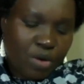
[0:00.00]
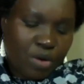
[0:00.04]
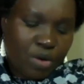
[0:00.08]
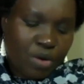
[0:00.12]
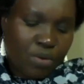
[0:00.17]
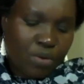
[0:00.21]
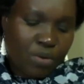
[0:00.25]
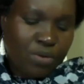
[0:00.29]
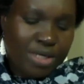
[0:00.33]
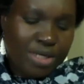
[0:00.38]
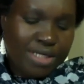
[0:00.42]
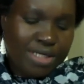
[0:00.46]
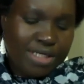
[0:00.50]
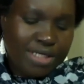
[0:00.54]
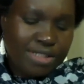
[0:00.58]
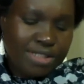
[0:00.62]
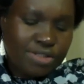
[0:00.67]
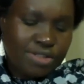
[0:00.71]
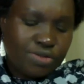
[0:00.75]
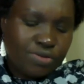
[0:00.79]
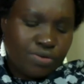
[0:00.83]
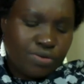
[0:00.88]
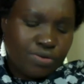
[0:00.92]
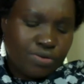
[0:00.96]
we
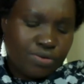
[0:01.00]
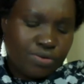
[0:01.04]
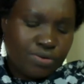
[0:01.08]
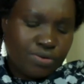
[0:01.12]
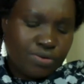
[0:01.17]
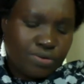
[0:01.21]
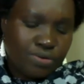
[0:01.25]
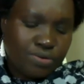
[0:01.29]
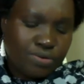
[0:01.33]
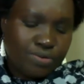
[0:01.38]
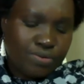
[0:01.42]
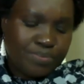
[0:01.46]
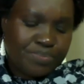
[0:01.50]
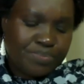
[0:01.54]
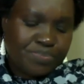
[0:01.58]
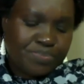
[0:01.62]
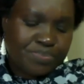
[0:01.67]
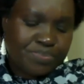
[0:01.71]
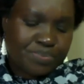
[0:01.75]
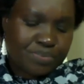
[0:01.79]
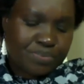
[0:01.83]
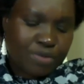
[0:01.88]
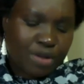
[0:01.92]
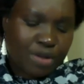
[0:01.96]
need to
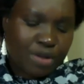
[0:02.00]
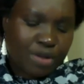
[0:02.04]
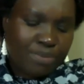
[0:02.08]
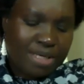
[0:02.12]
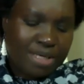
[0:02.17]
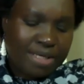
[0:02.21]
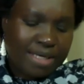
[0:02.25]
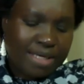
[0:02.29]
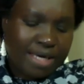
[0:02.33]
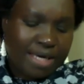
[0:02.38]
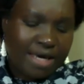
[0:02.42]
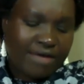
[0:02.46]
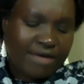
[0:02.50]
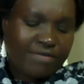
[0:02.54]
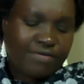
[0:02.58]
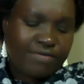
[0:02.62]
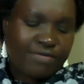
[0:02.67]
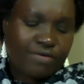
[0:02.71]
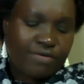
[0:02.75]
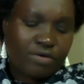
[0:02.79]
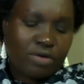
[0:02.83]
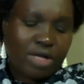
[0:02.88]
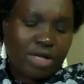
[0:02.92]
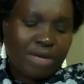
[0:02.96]
be
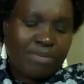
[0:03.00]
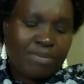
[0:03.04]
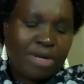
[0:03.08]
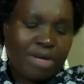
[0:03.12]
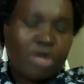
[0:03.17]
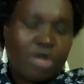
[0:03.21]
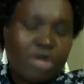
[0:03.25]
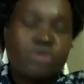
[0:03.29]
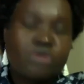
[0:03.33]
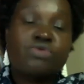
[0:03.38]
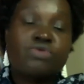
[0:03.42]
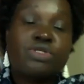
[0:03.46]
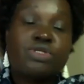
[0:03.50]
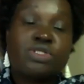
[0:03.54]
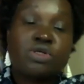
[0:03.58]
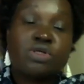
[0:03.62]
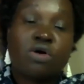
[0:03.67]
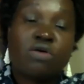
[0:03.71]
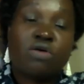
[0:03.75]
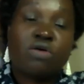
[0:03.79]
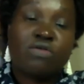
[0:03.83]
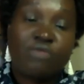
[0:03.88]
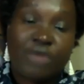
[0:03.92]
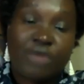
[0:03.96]
careful about
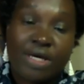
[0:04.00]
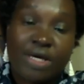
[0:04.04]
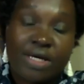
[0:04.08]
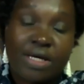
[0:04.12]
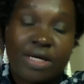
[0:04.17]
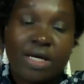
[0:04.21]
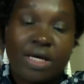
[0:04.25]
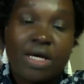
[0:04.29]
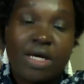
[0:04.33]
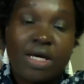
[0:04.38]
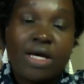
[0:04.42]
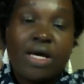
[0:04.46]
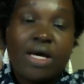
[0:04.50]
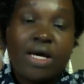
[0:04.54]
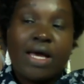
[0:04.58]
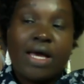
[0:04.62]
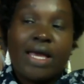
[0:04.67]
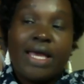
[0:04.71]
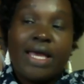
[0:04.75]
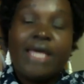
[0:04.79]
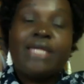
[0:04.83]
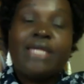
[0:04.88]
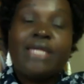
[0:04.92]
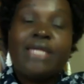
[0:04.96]
resolving
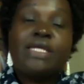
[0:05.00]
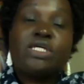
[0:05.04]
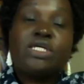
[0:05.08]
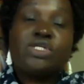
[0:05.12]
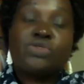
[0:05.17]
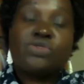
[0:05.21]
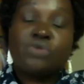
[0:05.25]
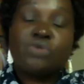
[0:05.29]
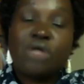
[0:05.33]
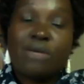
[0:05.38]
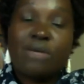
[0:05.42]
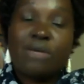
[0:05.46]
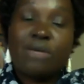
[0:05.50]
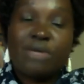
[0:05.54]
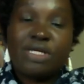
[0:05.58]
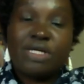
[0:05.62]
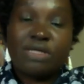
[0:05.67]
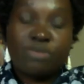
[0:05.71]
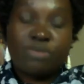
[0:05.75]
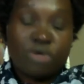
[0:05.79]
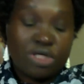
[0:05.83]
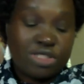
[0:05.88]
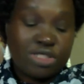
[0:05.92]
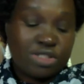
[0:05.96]
any sugar
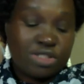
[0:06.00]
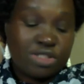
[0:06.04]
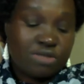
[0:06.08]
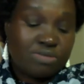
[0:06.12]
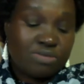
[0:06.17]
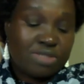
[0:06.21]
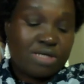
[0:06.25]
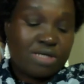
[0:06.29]
metabolism